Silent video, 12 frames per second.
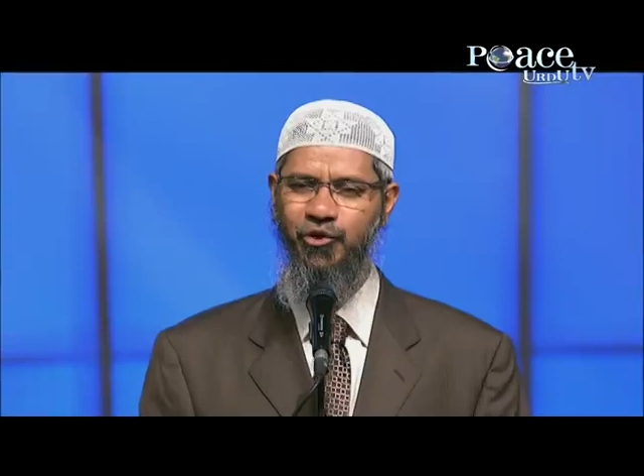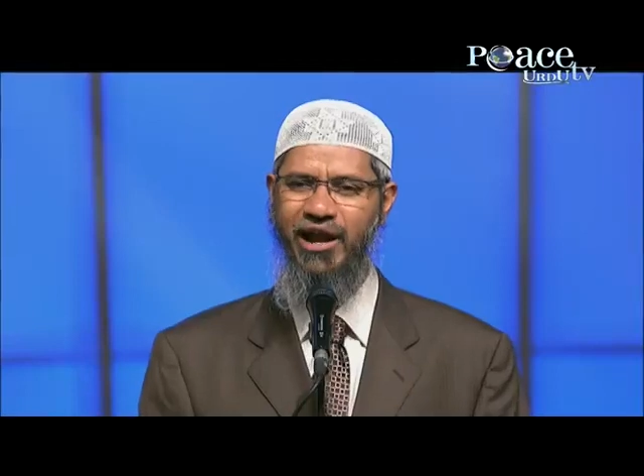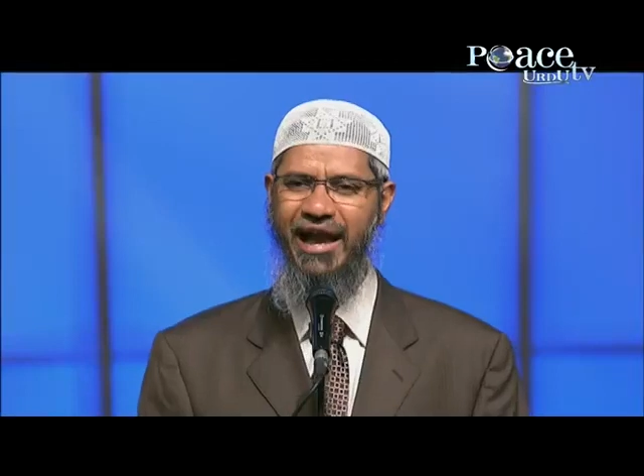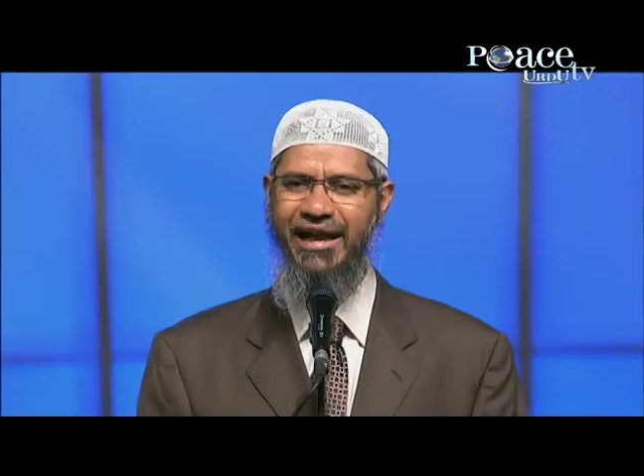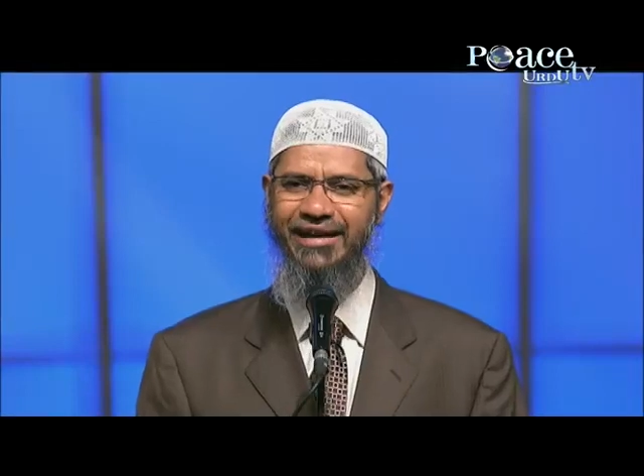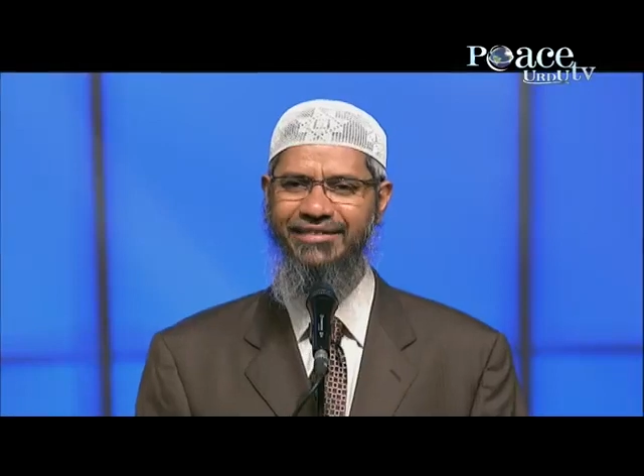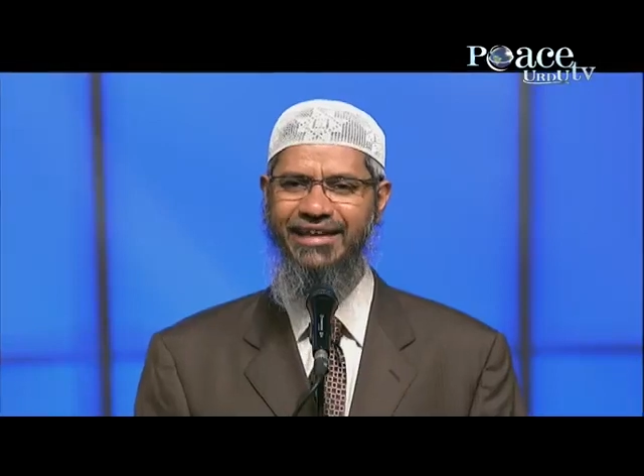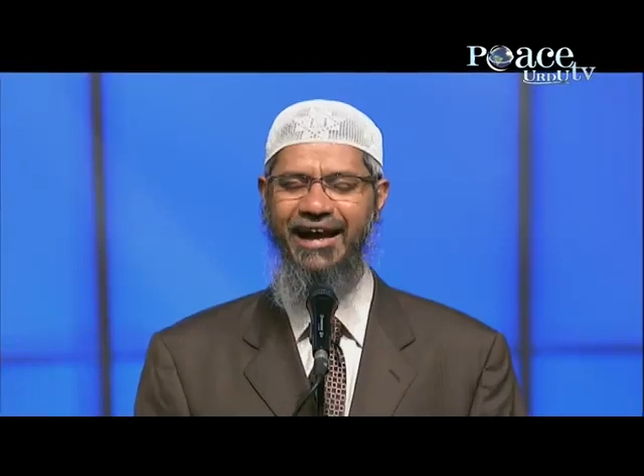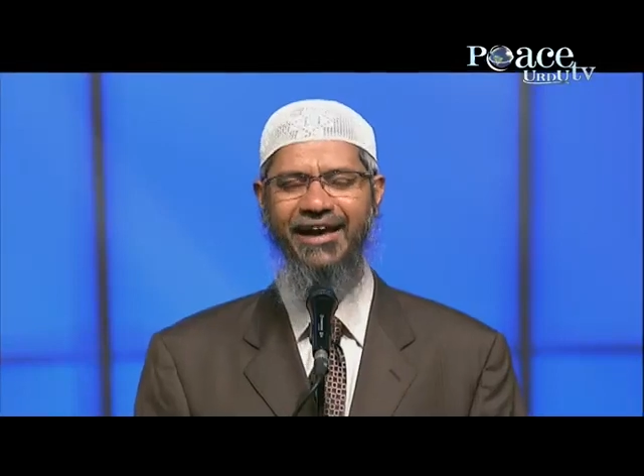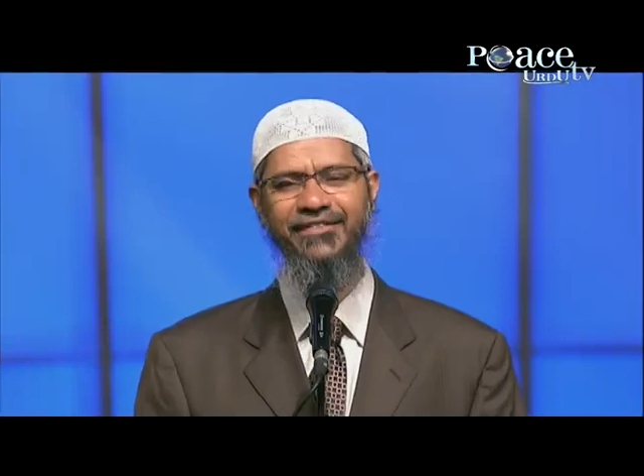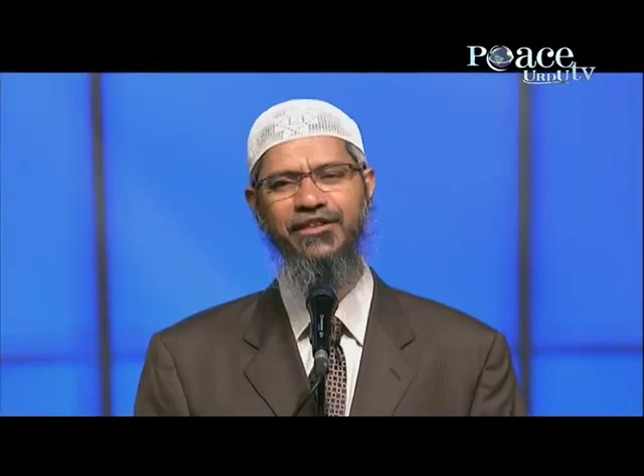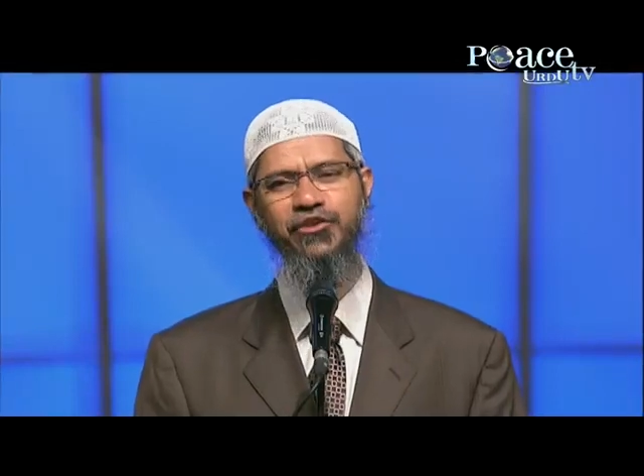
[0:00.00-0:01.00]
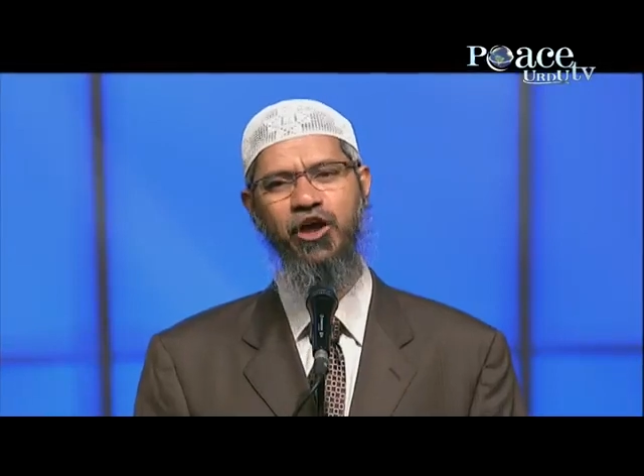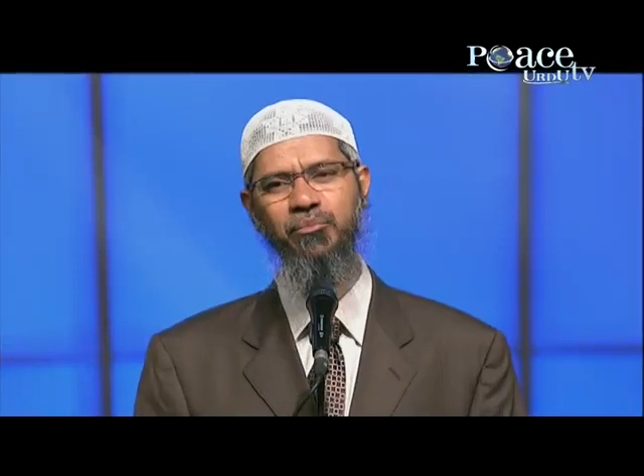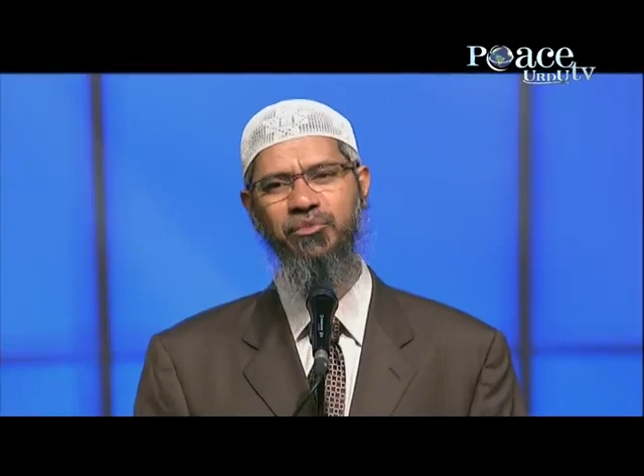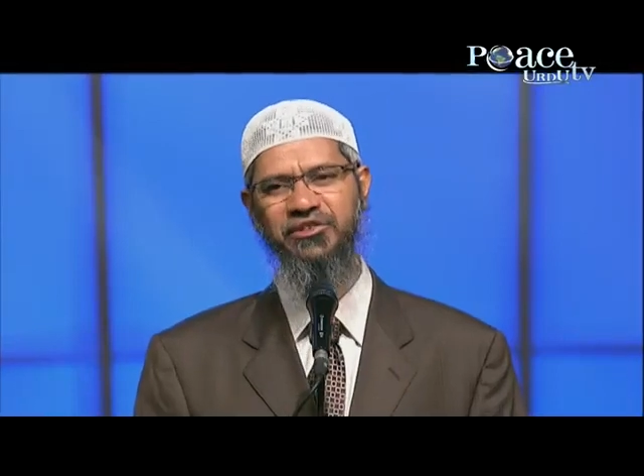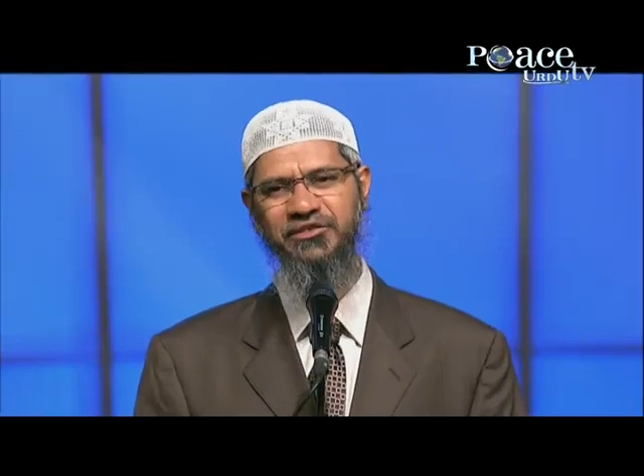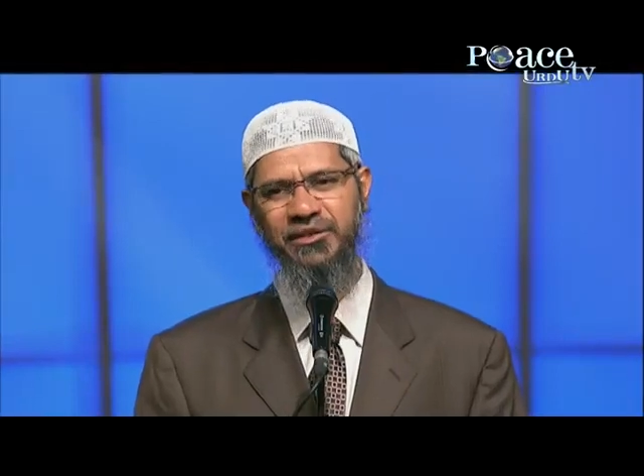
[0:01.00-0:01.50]
to guide the other
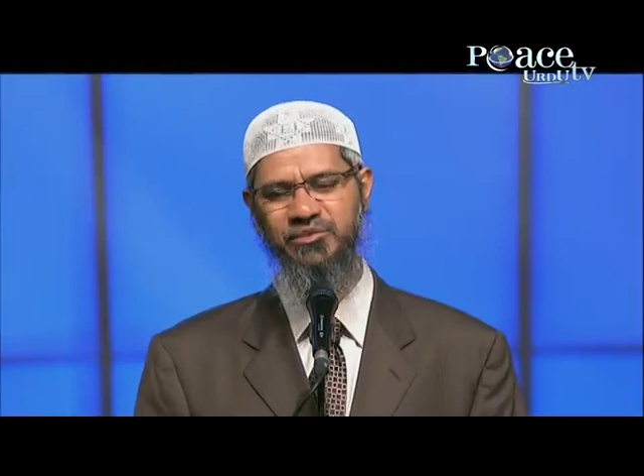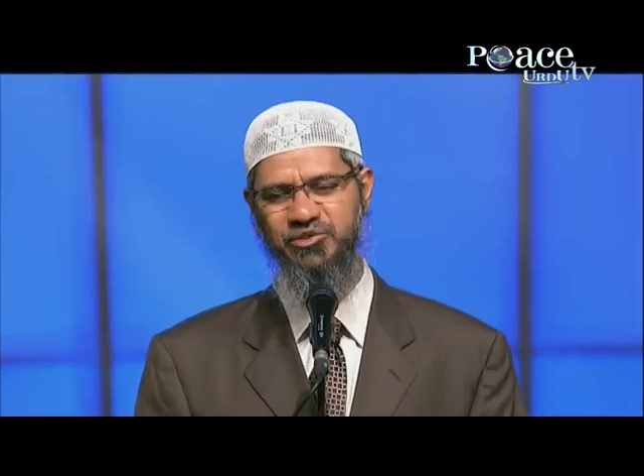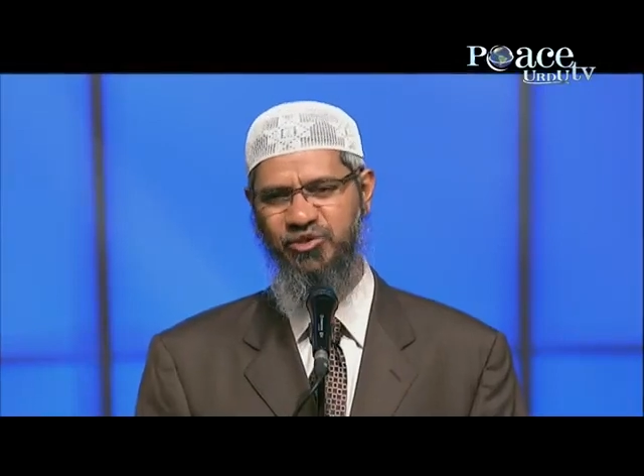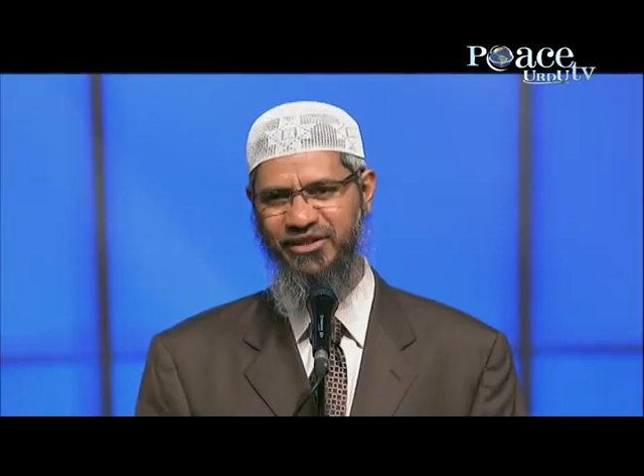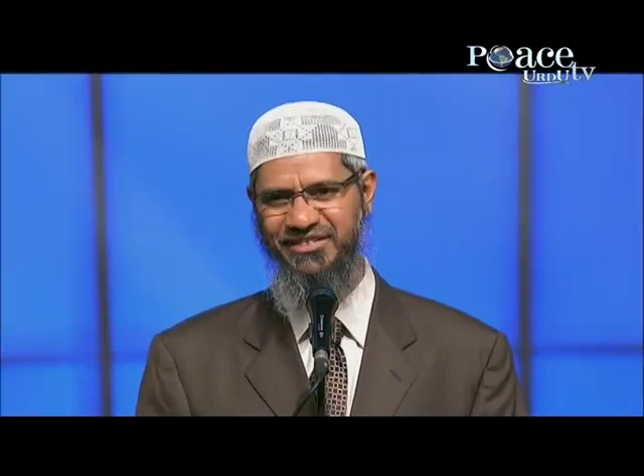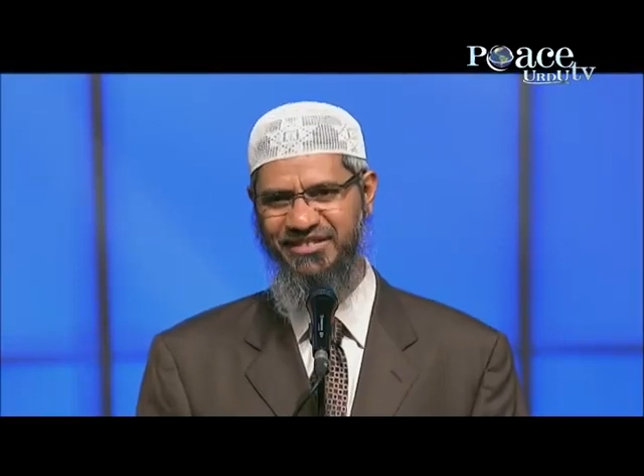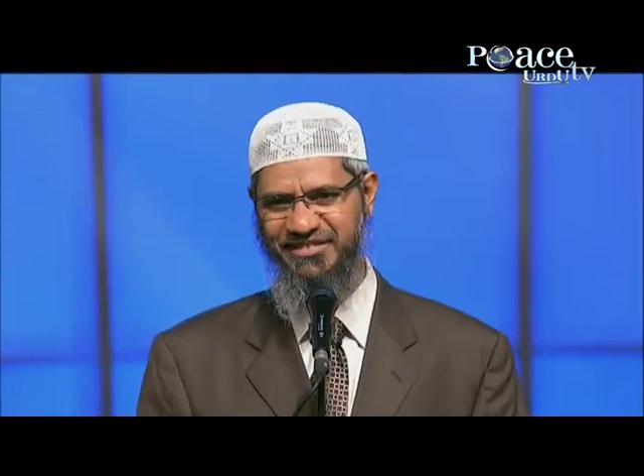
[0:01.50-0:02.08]
non-Muslims towards